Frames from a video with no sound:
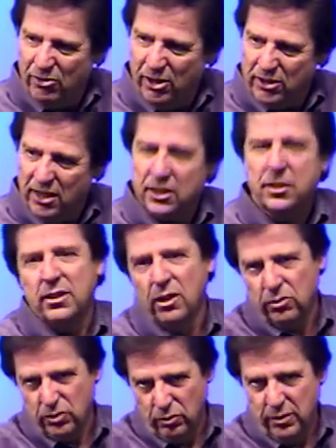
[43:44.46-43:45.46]
trust God, no,
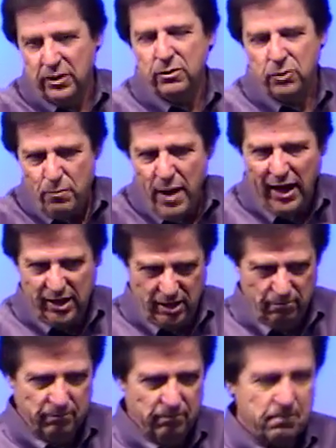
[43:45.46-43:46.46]
excuse me, you back up.
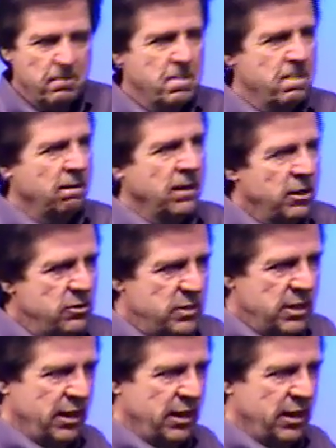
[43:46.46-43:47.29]
Here's the